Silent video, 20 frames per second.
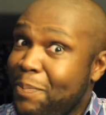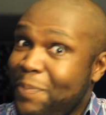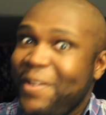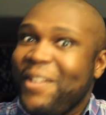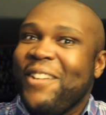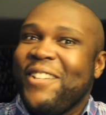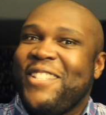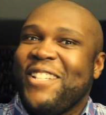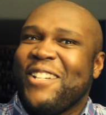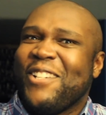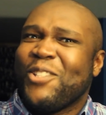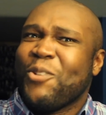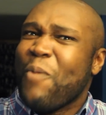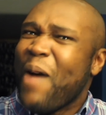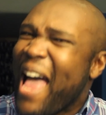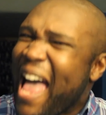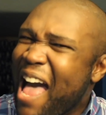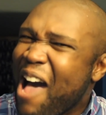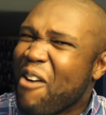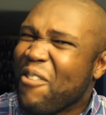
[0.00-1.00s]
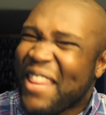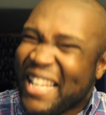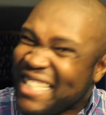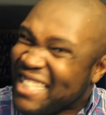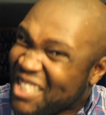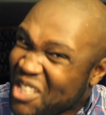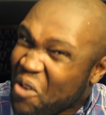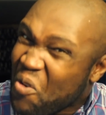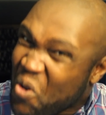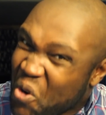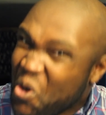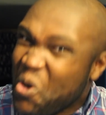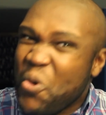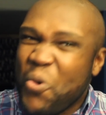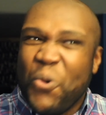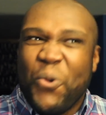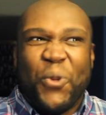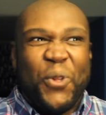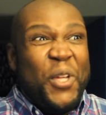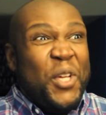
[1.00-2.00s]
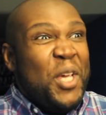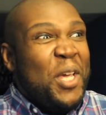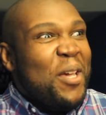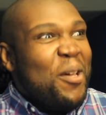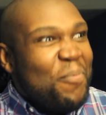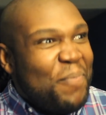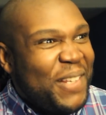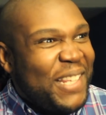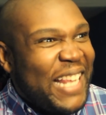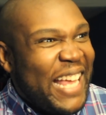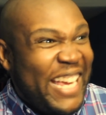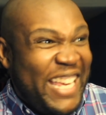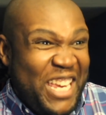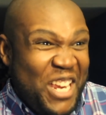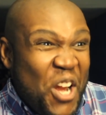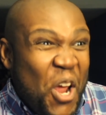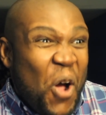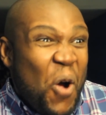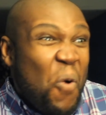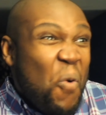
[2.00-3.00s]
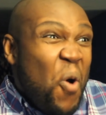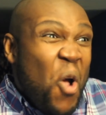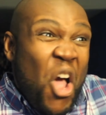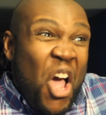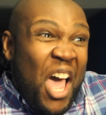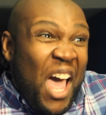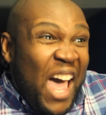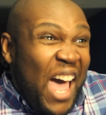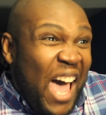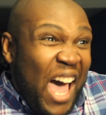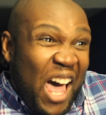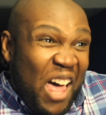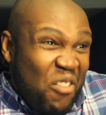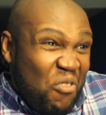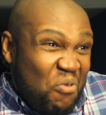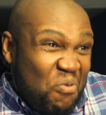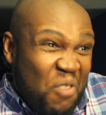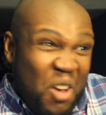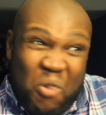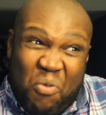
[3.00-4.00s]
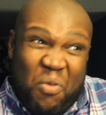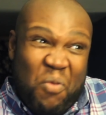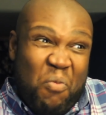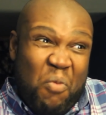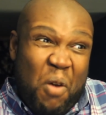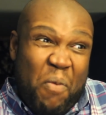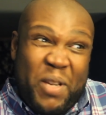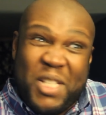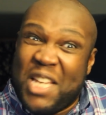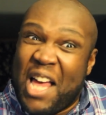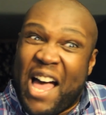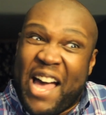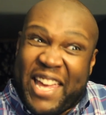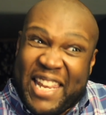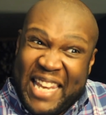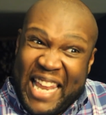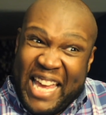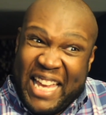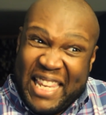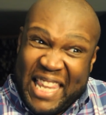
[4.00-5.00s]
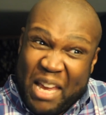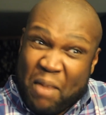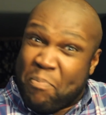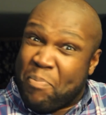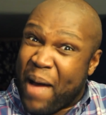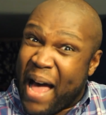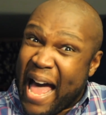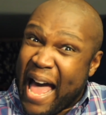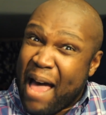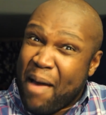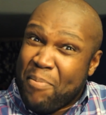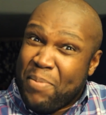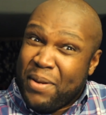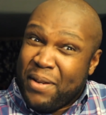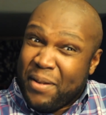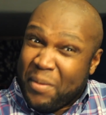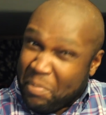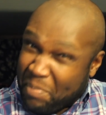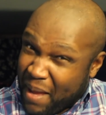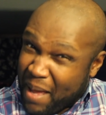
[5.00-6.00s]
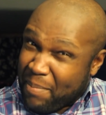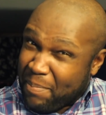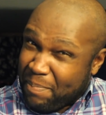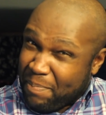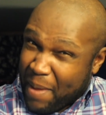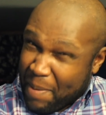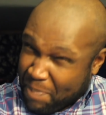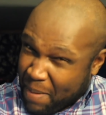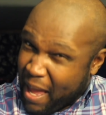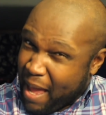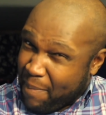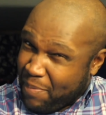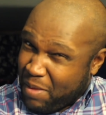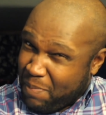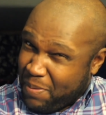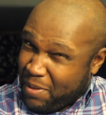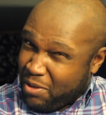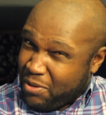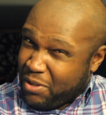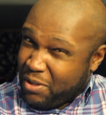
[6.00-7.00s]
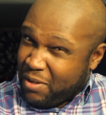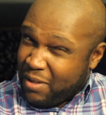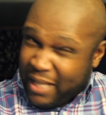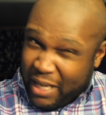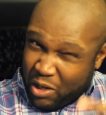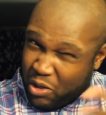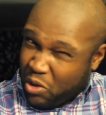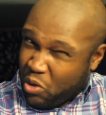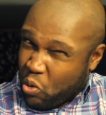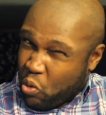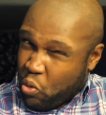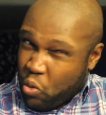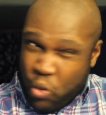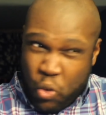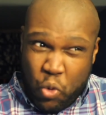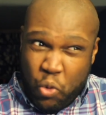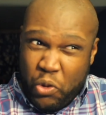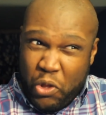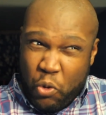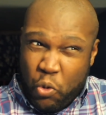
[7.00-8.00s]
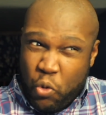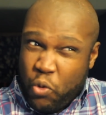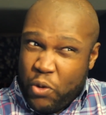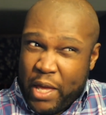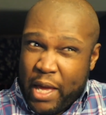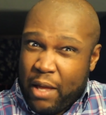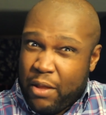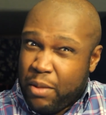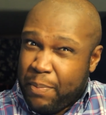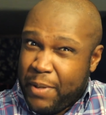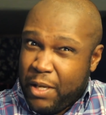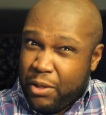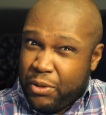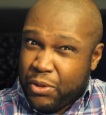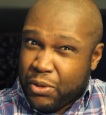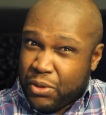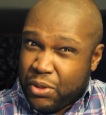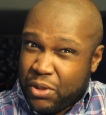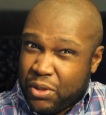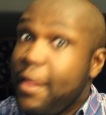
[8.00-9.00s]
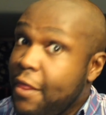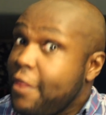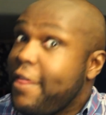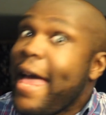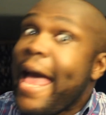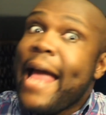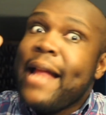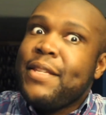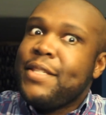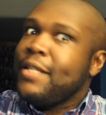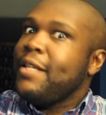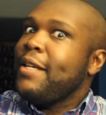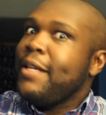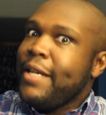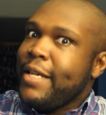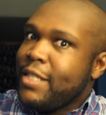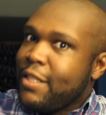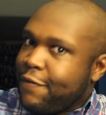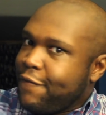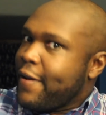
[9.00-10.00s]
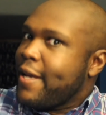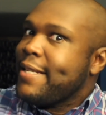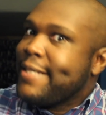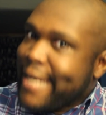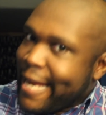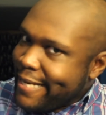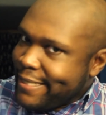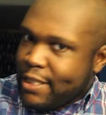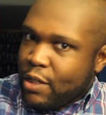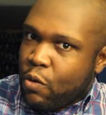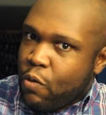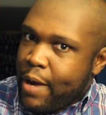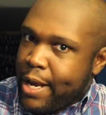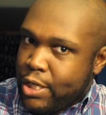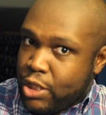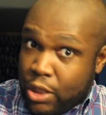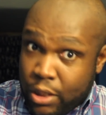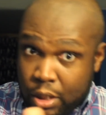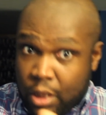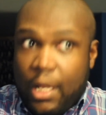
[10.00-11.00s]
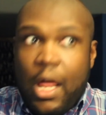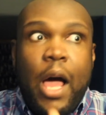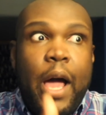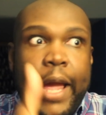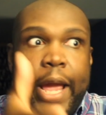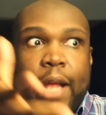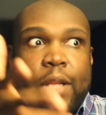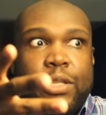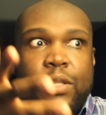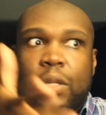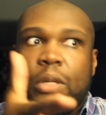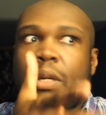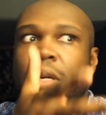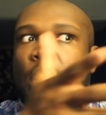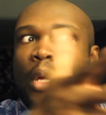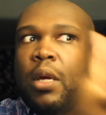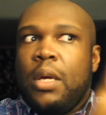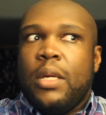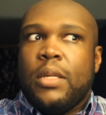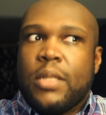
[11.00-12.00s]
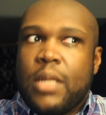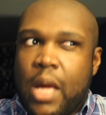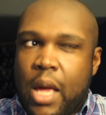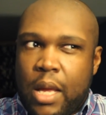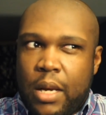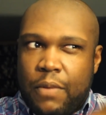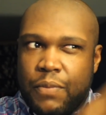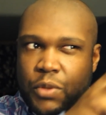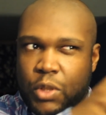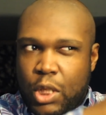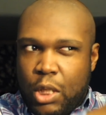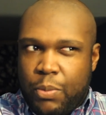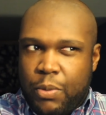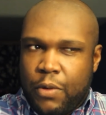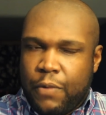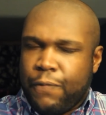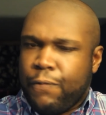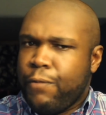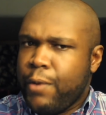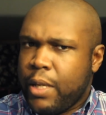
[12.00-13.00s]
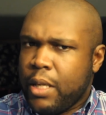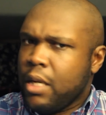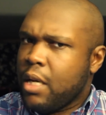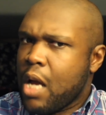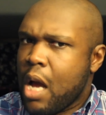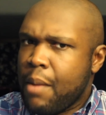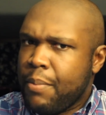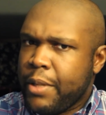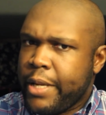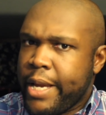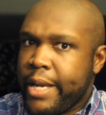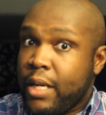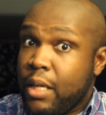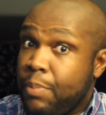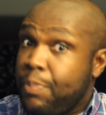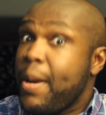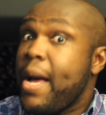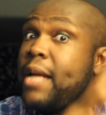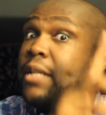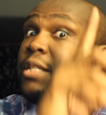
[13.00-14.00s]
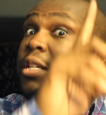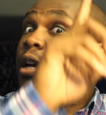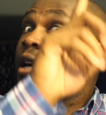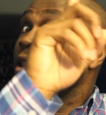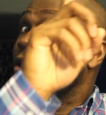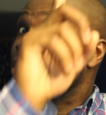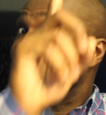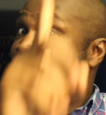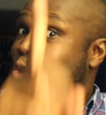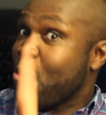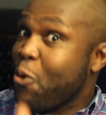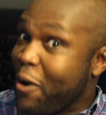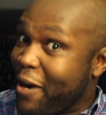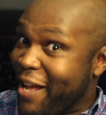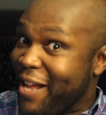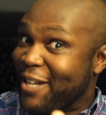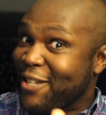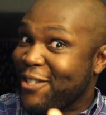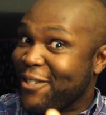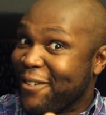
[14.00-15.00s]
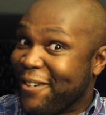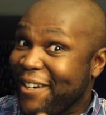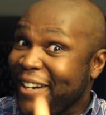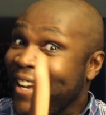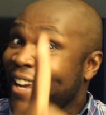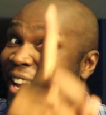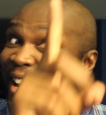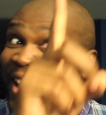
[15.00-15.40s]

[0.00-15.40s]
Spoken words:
Builders, wow, that's so cool. But like, you know, what we talking? Like Bob? Bob the Builder? Like, who the hell the Builders? And that is a fantastic question. The long answer is kind of super freaking complicated, but the short answer,